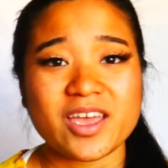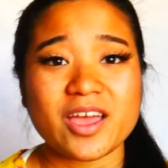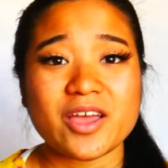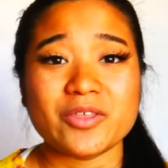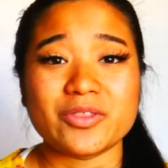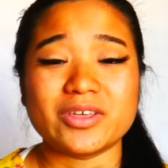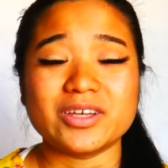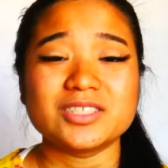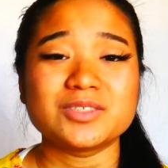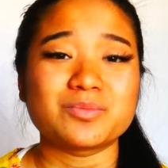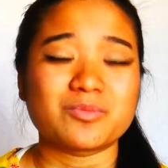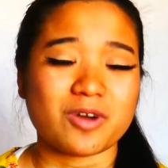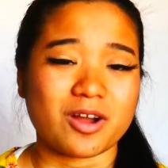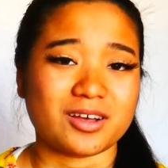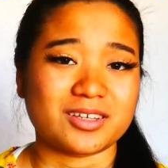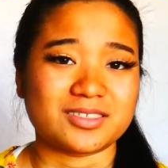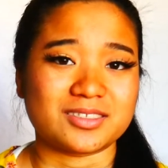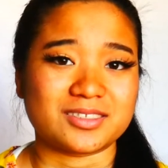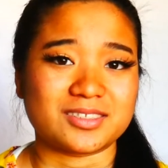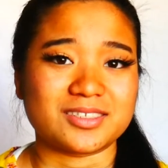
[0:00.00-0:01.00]
This
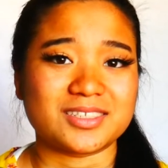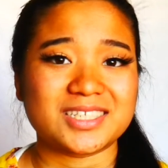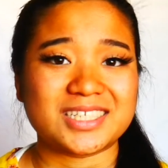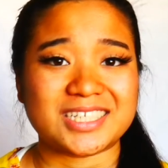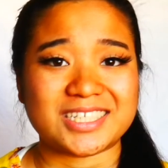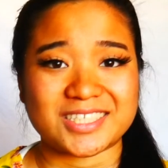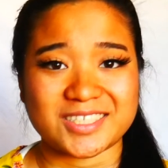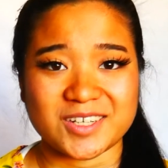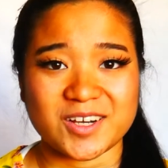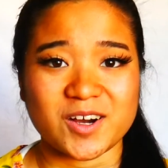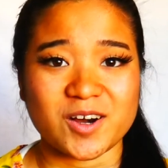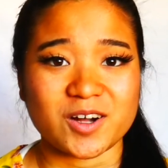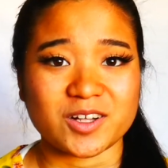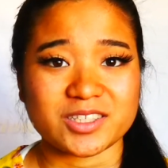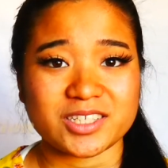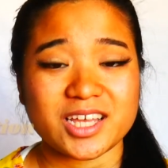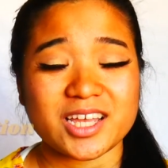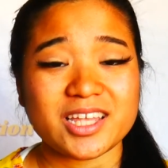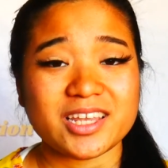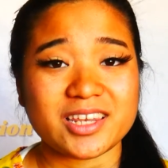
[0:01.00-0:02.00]
process is called
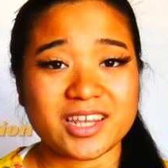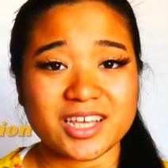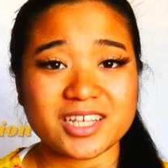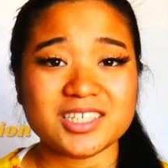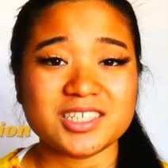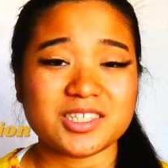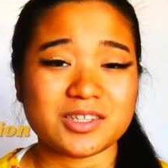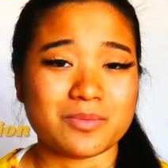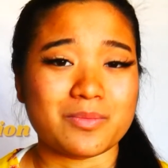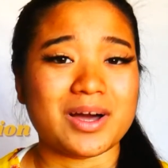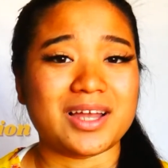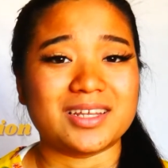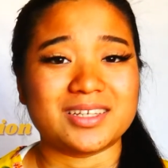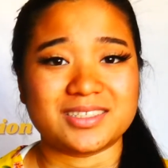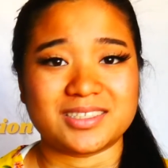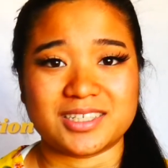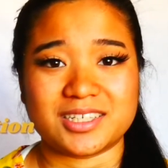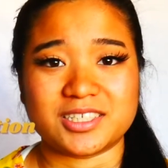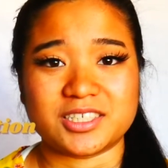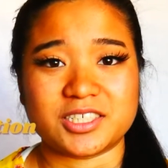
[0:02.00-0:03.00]

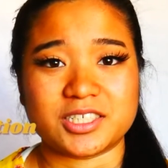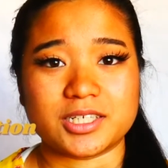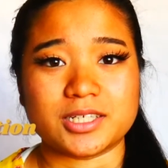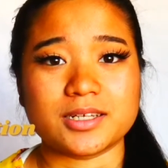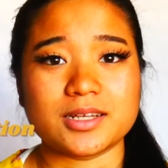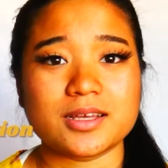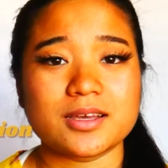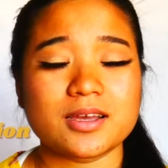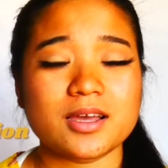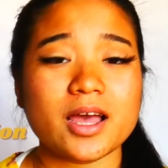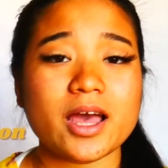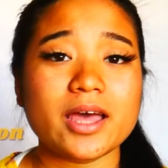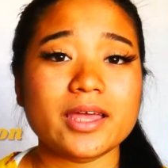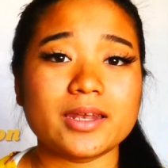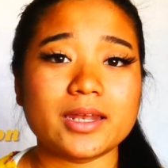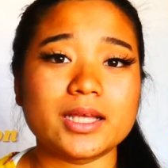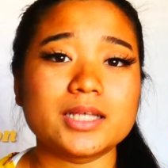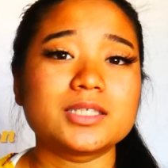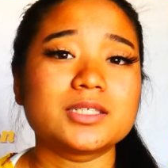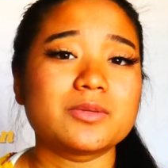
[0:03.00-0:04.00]
nixtamalization.
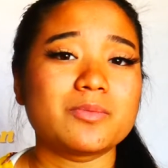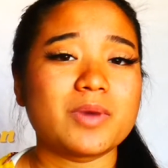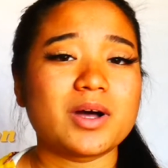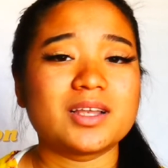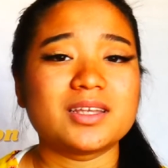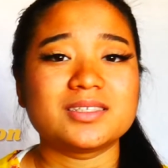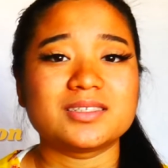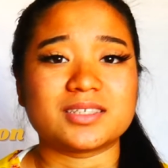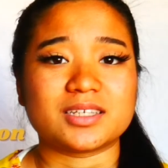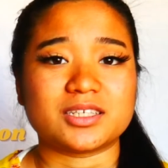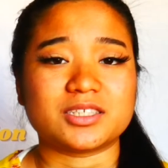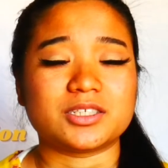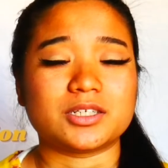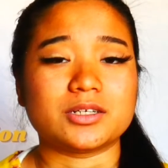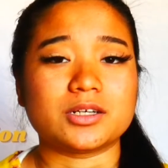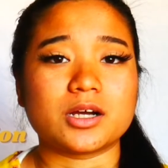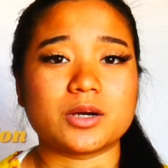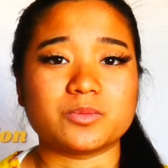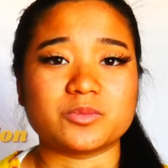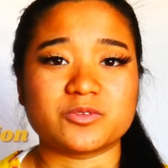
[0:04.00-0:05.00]
Nixtamalization
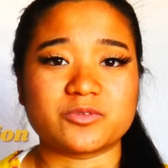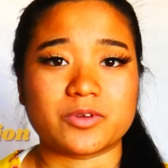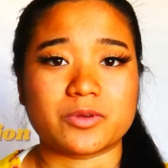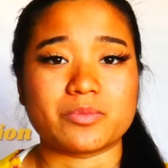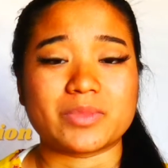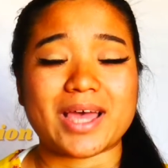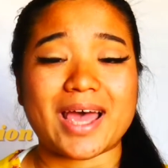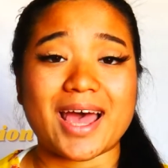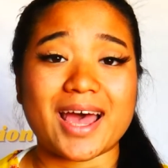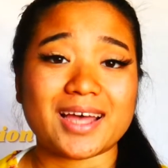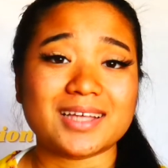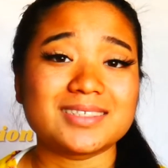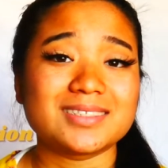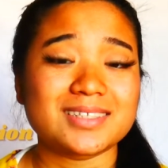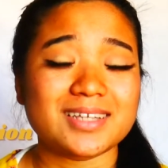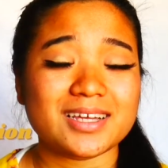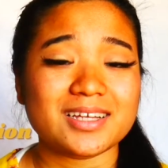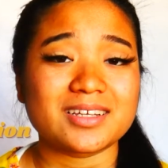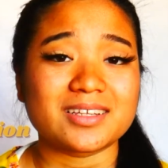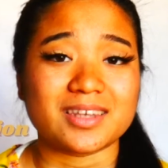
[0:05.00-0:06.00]
comes from the
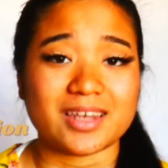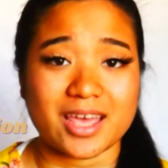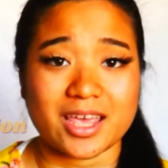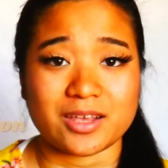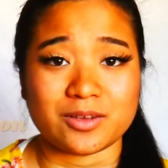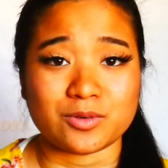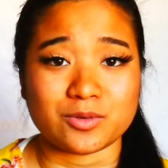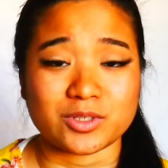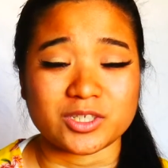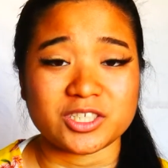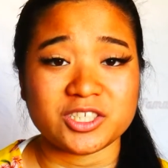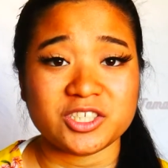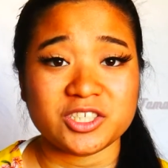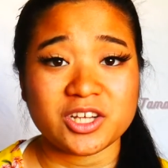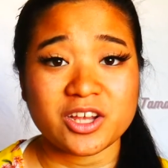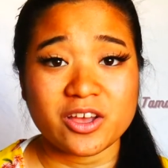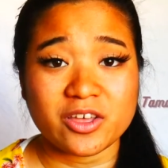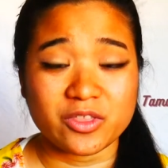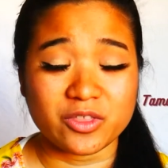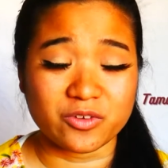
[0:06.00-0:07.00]
Aztec language,
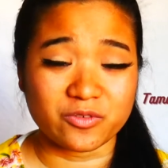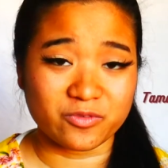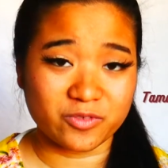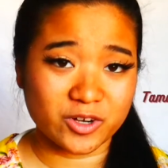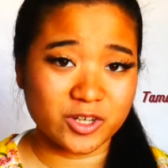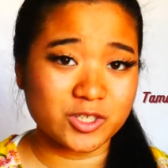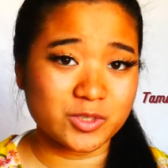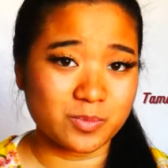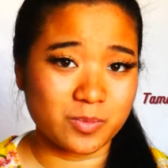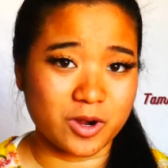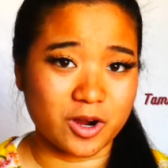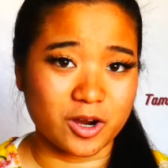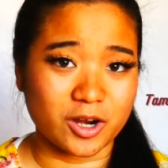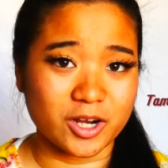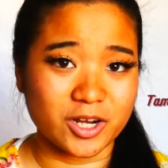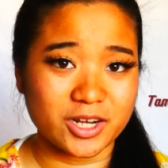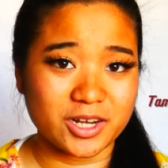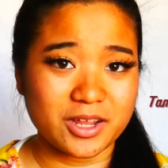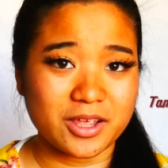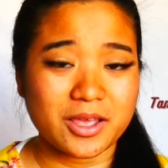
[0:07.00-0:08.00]
the first
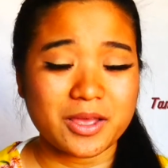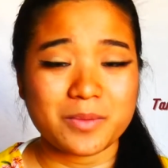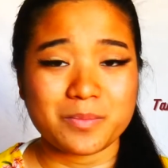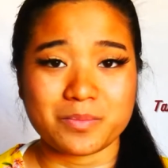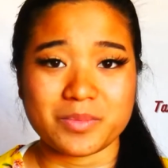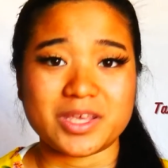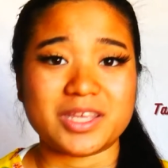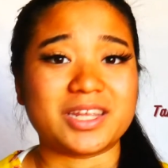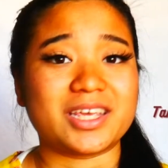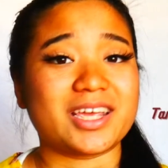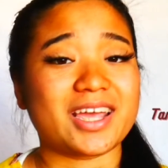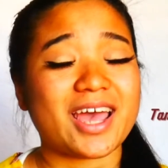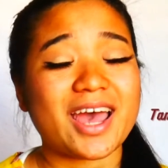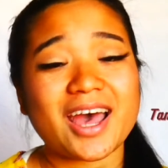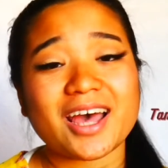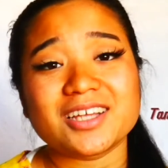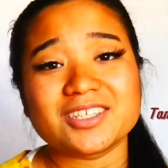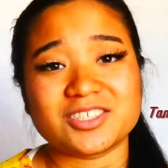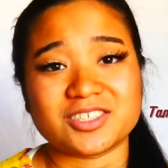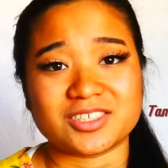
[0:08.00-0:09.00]
part meaning
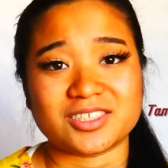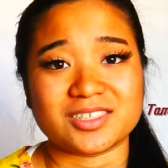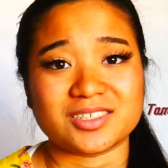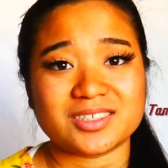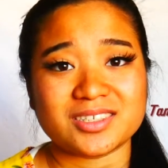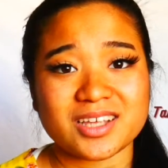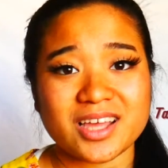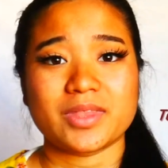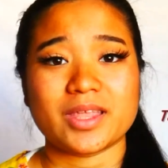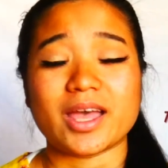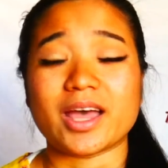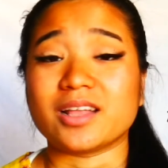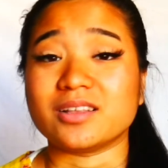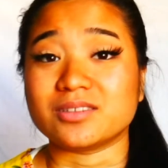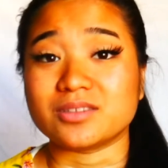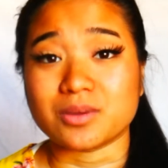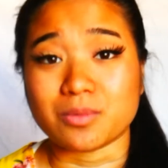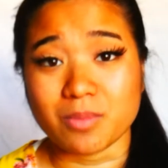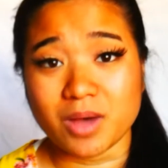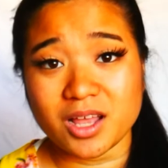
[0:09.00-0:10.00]
ashes and
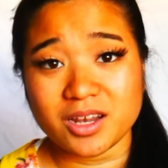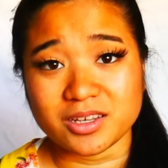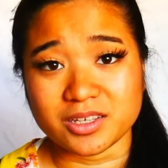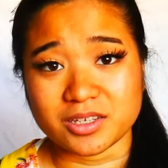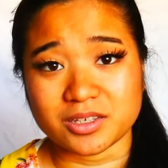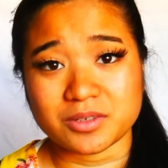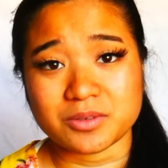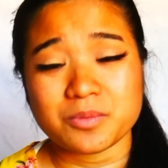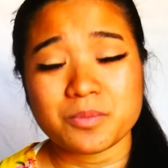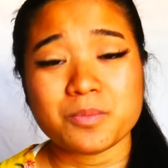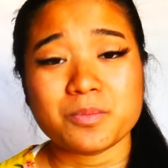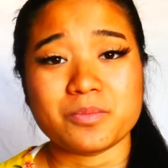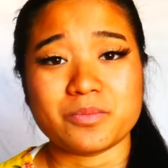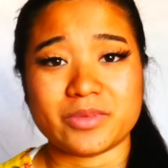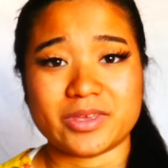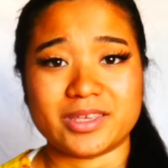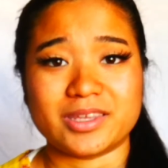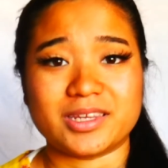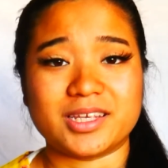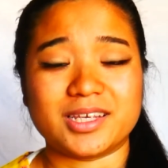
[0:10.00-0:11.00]
tamale
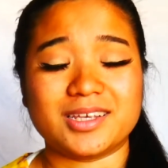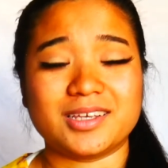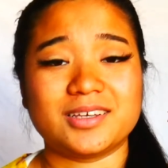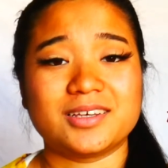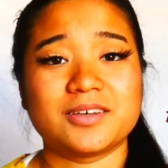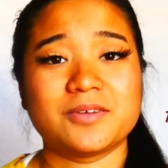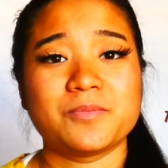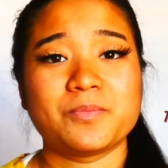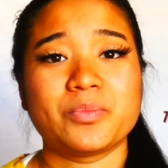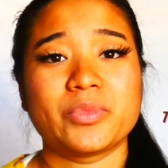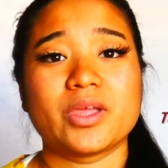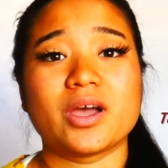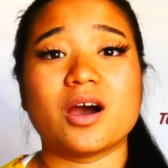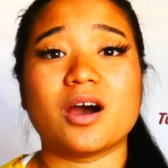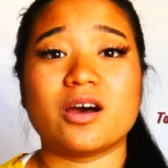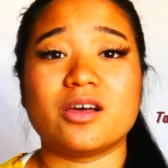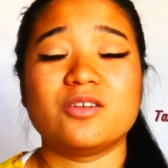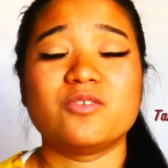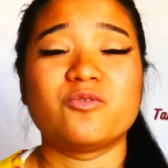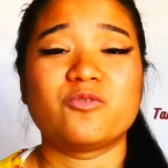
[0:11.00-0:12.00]
meaning
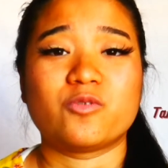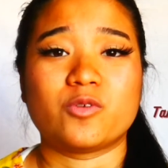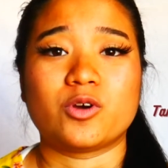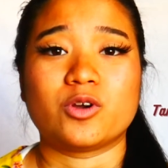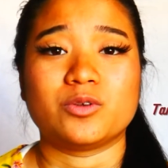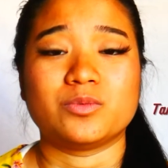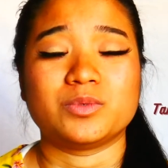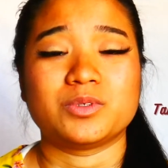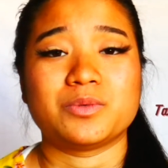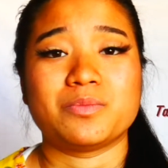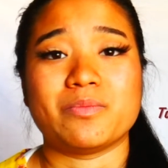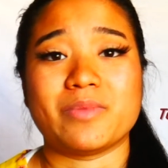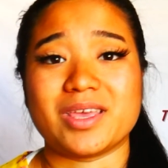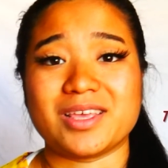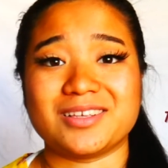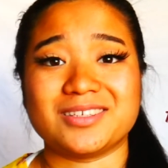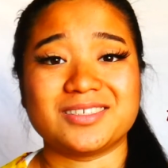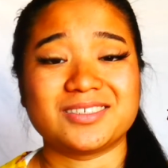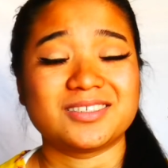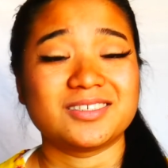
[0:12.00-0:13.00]
unformed
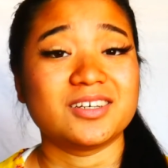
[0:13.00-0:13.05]
maize